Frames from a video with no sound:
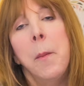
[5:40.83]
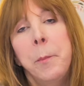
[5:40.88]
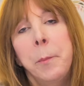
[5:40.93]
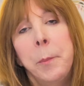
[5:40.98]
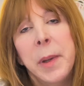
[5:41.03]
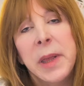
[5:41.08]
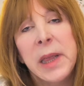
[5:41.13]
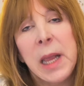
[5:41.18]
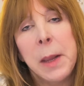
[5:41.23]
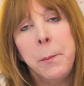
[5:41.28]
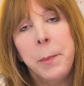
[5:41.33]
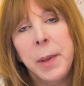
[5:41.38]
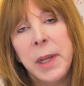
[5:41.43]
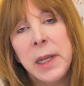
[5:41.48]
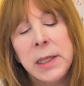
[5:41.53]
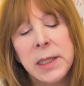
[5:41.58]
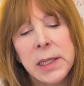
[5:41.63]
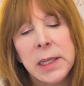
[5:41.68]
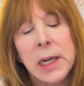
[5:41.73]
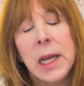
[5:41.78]
but they
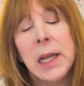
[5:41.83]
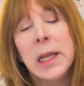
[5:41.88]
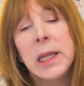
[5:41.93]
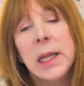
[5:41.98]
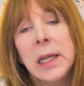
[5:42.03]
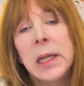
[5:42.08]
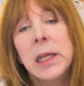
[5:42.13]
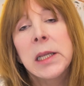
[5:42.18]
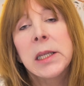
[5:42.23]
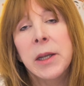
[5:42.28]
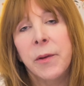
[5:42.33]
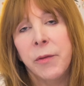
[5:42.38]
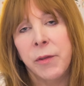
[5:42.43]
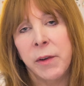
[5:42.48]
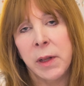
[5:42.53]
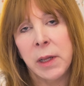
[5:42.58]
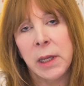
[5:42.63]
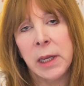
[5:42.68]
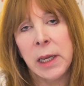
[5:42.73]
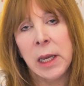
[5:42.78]
built it a little
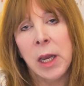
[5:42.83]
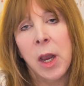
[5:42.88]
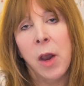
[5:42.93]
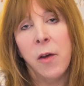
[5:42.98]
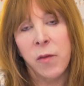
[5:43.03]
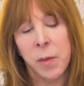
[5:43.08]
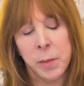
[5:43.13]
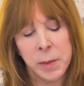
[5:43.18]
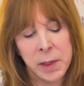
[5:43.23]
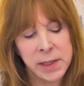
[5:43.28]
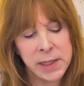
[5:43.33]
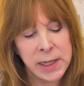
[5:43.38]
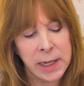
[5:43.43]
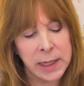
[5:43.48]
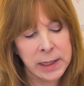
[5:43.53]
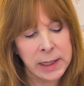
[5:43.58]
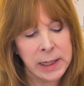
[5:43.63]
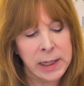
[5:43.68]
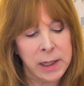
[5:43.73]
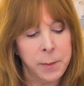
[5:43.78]
differently from the
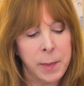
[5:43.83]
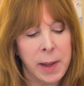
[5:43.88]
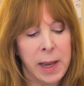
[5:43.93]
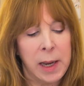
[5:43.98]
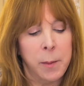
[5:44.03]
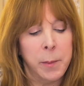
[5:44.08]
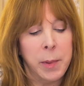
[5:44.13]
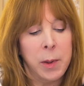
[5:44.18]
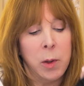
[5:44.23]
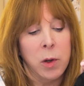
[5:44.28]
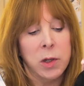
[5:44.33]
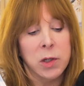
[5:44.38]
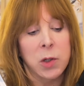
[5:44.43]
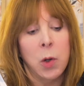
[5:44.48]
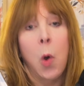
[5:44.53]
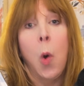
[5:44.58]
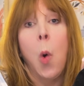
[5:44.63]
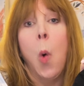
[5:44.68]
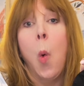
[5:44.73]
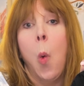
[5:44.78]
10-liter bag because
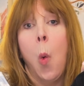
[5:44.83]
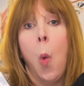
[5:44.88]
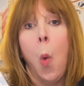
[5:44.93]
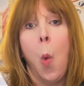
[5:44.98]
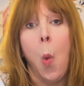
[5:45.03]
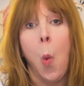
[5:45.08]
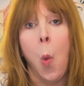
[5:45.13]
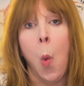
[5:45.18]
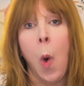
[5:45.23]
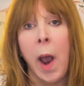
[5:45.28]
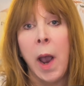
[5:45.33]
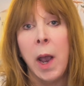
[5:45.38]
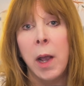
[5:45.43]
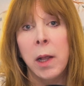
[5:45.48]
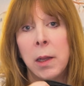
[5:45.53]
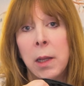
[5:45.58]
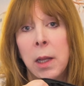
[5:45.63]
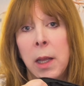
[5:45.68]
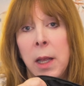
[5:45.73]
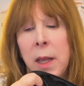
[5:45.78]

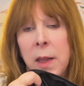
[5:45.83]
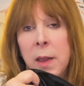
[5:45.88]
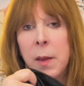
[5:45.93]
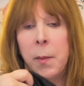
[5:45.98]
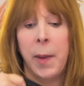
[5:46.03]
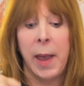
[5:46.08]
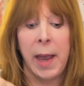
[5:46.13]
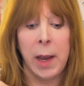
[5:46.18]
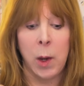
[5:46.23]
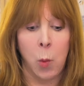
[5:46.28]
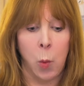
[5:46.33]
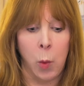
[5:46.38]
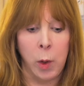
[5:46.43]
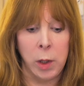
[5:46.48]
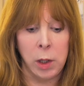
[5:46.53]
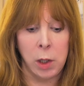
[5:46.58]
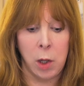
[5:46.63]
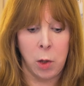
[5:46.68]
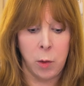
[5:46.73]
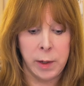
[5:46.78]
while the bag
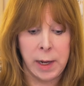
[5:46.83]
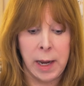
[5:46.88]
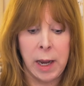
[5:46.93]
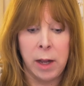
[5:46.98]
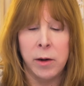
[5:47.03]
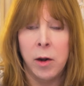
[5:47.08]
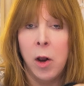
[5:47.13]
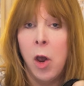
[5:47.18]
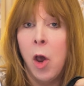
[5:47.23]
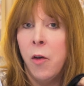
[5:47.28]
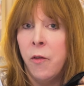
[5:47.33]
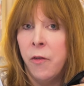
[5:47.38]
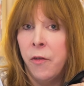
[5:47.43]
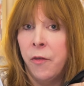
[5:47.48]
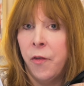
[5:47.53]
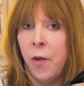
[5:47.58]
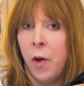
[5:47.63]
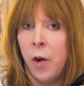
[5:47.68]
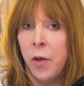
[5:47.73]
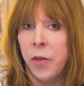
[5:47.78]
will go down
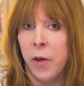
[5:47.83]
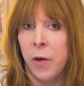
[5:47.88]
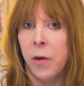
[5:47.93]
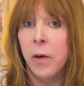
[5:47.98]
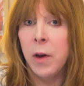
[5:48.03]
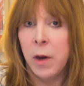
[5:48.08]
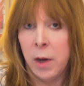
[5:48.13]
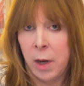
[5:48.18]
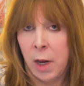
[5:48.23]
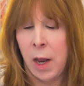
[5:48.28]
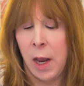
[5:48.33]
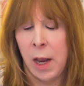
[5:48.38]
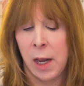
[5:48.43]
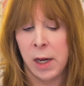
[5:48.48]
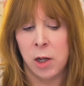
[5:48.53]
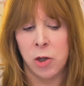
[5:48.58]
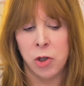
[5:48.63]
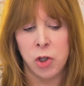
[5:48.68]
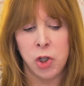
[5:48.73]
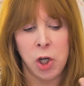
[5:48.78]
further,
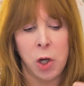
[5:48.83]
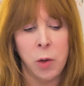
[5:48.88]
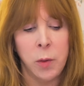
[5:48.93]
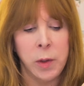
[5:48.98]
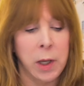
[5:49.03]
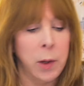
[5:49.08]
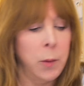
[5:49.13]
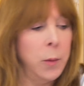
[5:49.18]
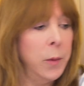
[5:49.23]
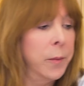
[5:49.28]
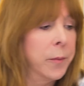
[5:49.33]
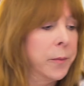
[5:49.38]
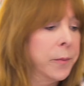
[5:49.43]
and I'll show you.